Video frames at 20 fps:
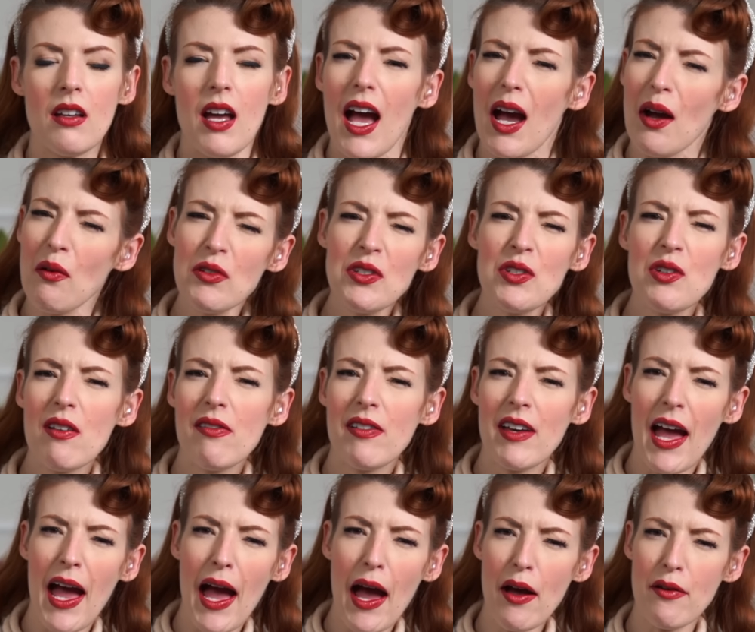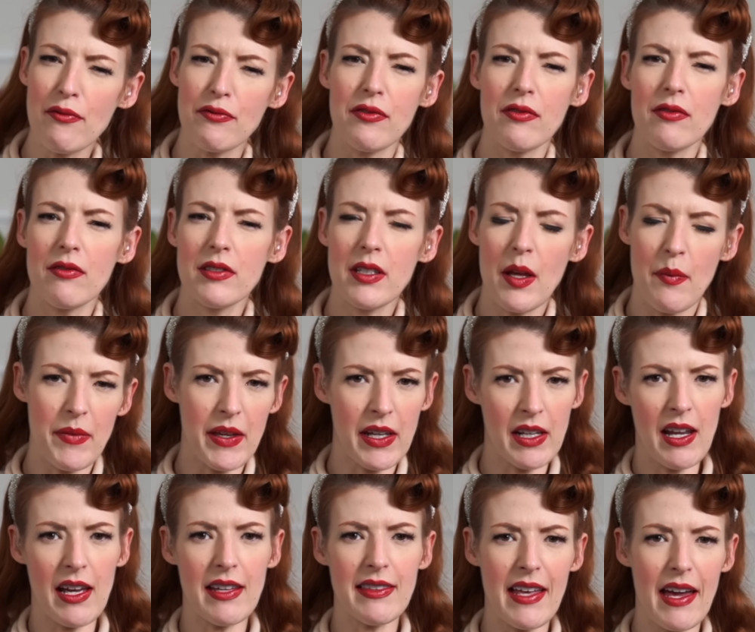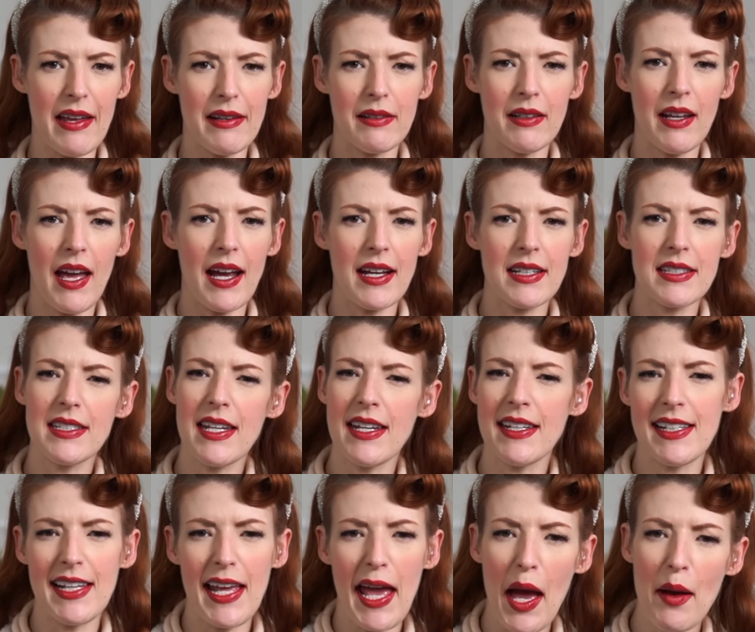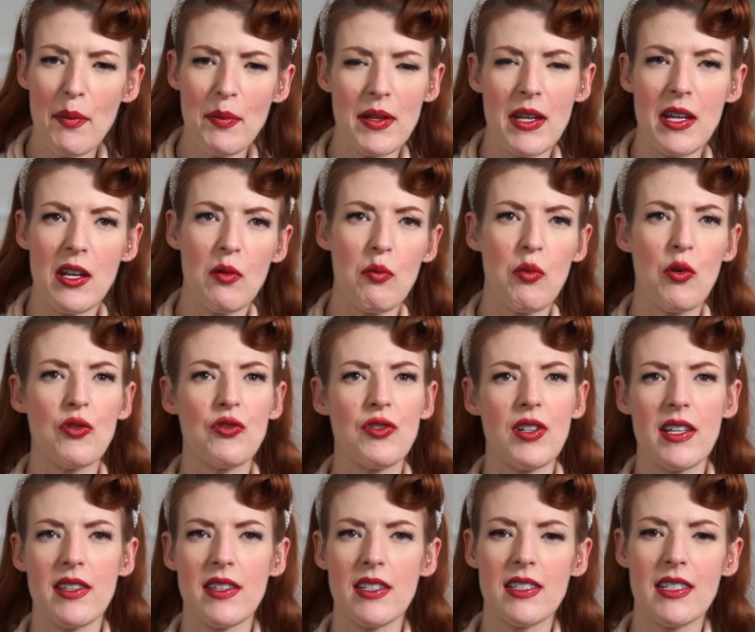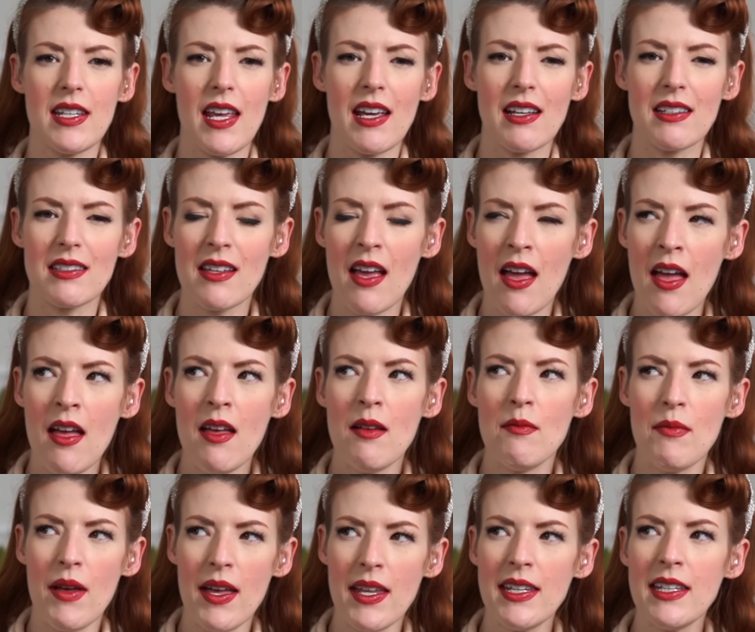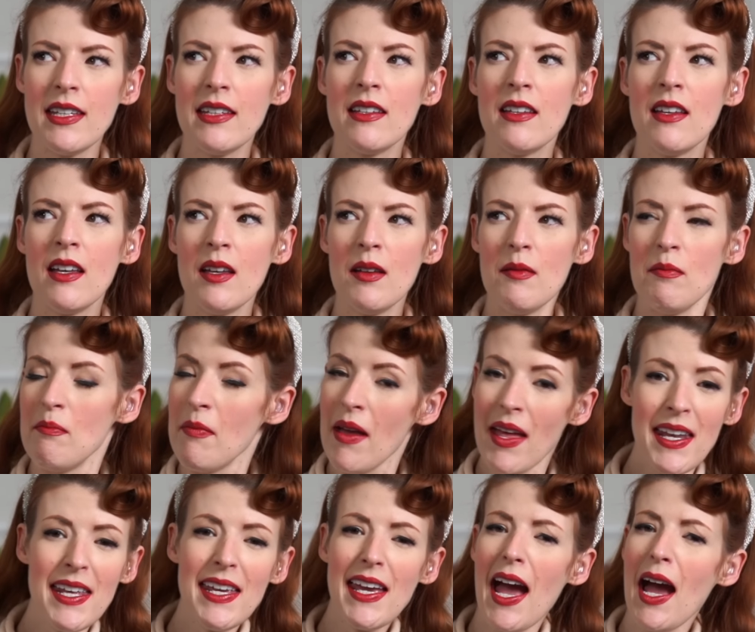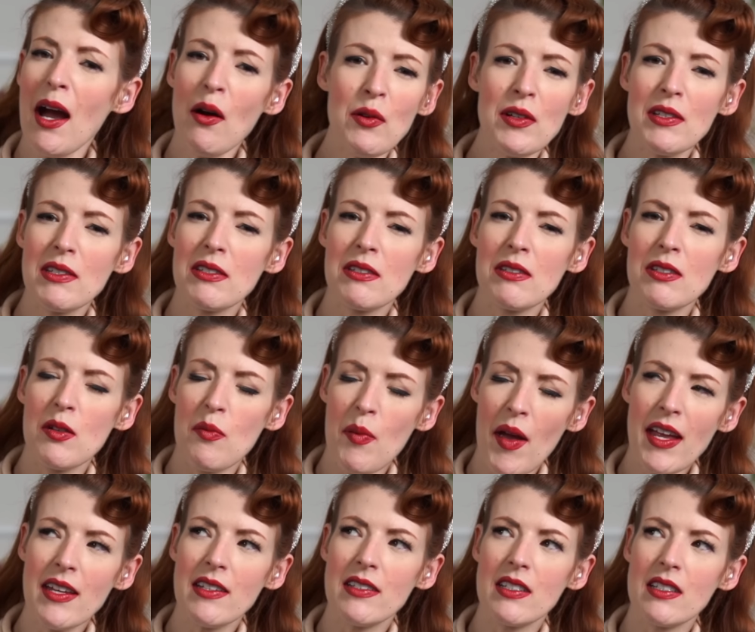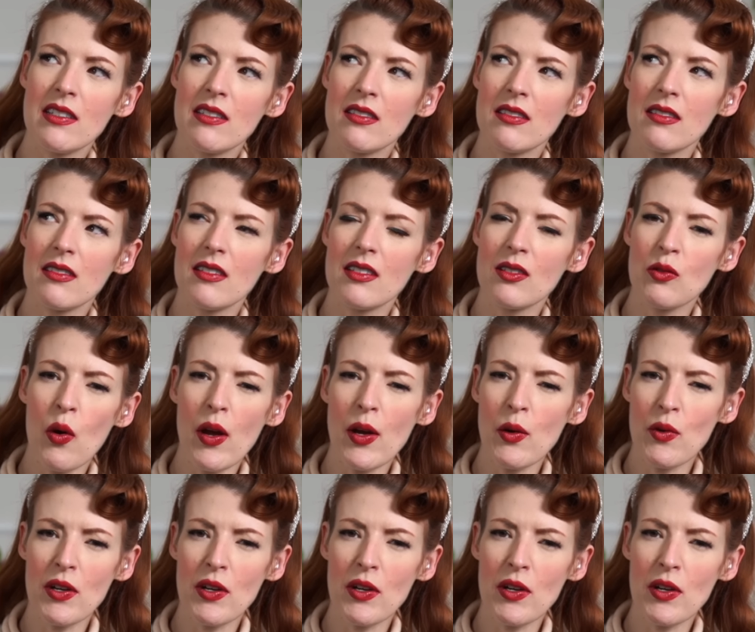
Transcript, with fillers: how would you ever have something like that accidentally happen in a portrait that takes many, many hours to paint is, is quite